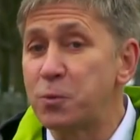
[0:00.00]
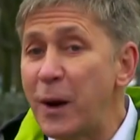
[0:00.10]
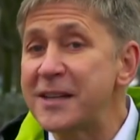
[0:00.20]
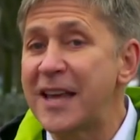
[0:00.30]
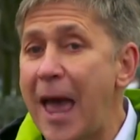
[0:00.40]
is
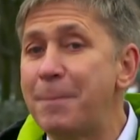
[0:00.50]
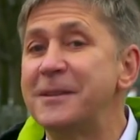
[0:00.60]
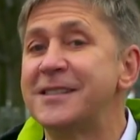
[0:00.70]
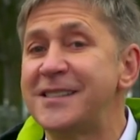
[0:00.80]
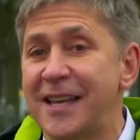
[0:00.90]
what has
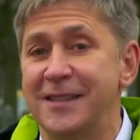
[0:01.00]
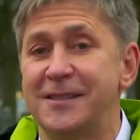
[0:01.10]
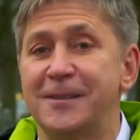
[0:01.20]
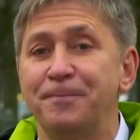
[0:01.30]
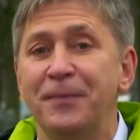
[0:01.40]
happened
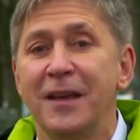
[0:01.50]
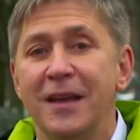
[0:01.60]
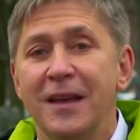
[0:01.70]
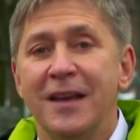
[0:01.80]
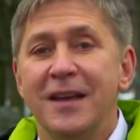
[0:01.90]
since.
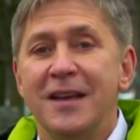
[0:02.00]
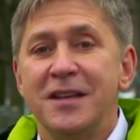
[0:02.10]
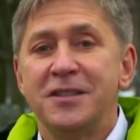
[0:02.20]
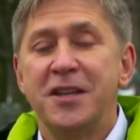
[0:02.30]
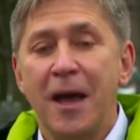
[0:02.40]

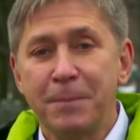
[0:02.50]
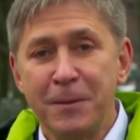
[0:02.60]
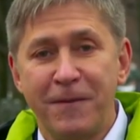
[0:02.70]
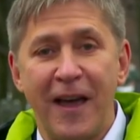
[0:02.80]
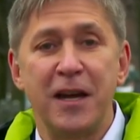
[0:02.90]
She helped
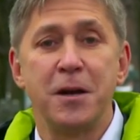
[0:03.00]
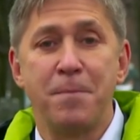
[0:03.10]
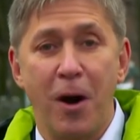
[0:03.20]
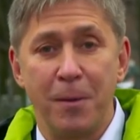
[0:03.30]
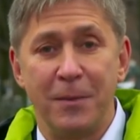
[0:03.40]
him find an
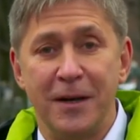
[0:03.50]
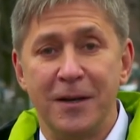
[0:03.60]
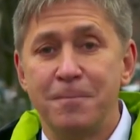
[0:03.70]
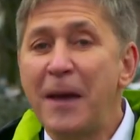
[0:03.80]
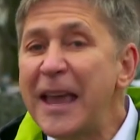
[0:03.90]
apartment,
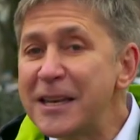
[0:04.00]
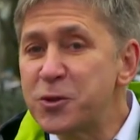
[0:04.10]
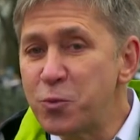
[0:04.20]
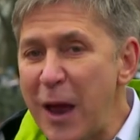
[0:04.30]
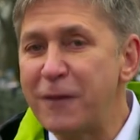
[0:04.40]
paid
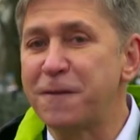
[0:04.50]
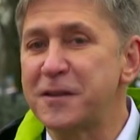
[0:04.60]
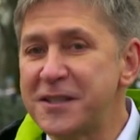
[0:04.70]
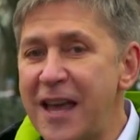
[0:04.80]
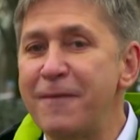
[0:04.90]
his rent for
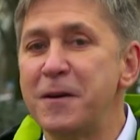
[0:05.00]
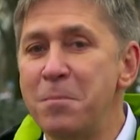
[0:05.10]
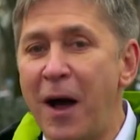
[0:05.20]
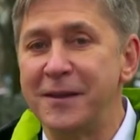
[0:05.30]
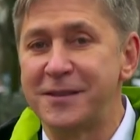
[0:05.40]
seven
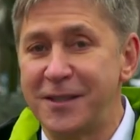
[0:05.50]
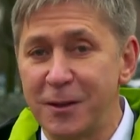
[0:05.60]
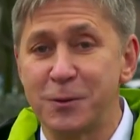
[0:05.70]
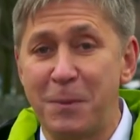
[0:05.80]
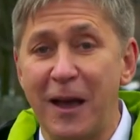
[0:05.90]
months till
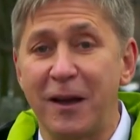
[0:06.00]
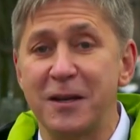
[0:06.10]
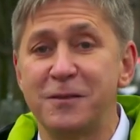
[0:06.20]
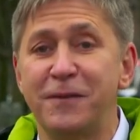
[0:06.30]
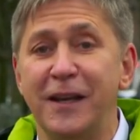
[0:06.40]
he was back on
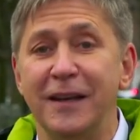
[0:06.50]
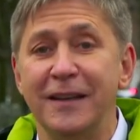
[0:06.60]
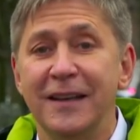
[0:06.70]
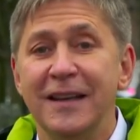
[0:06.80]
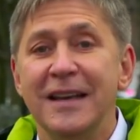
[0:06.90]
his feet.
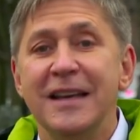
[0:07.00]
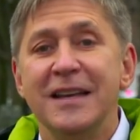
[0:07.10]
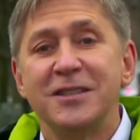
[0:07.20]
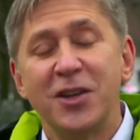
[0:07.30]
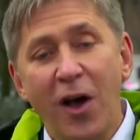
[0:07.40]

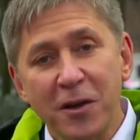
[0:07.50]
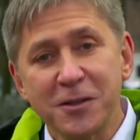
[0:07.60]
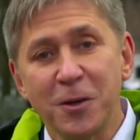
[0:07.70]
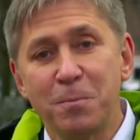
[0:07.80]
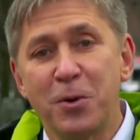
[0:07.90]
She
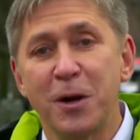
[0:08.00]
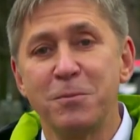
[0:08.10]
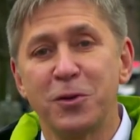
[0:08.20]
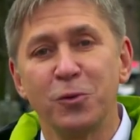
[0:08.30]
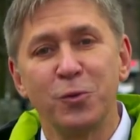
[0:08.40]
also put
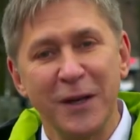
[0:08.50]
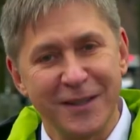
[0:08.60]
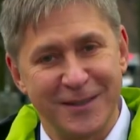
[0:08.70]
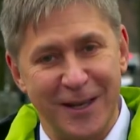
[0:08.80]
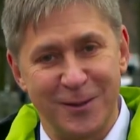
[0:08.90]
him through
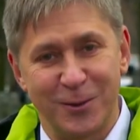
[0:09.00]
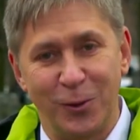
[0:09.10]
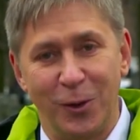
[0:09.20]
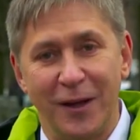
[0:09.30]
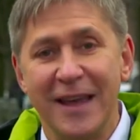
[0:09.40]
real estate
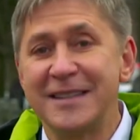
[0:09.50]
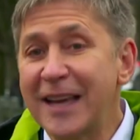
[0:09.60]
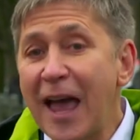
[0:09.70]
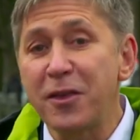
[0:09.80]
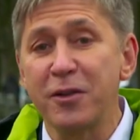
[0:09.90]
school, and
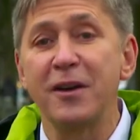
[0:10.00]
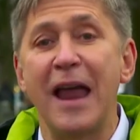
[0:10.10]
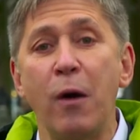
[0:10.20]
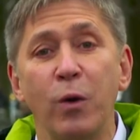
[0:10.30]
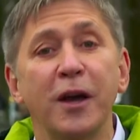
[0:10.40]
together they're
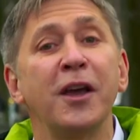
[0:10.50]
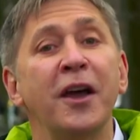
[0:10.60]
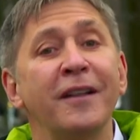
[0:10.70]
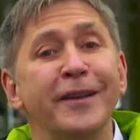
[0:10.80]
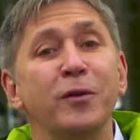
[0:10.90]
now working
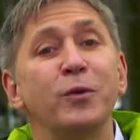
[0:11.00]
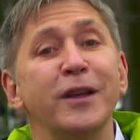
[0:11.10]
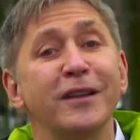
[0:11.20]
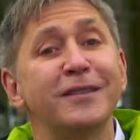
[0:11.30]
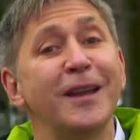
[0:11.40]
on a little
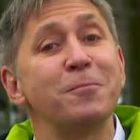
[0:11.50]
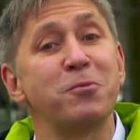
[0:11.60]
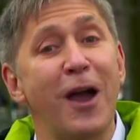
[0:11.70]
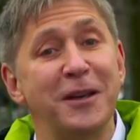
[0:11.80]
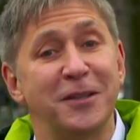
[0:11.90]
real estate
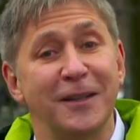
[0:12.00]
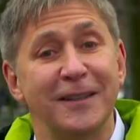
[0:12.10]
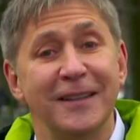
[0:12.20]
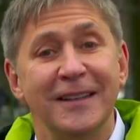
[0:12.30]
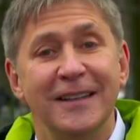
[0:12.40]

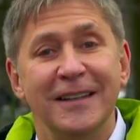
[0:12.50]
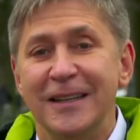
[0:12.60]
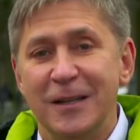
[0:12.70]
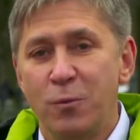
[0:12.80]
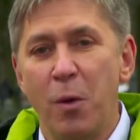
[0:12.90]
project.
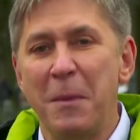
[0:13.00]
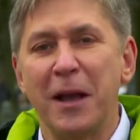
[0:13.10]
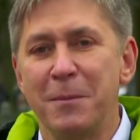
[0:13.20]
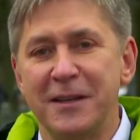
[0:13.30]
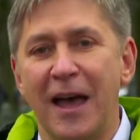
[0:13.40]
Won't
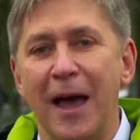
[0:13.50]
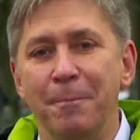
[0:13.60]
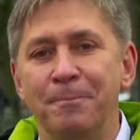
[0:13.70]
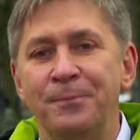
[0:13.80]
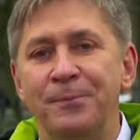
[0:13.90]
make him a dime,